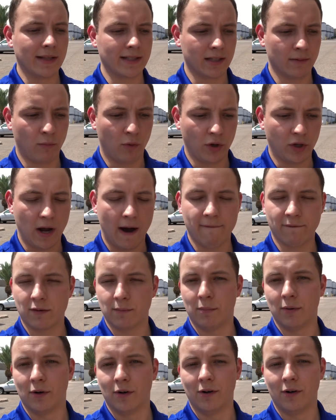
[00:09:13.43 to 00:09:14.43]
it's a little more
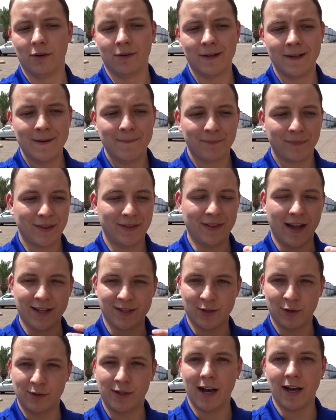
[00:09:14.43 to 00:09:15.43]
comfortable, not
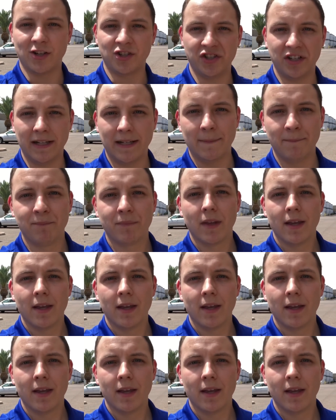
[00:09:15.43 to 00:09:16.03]
so touchy.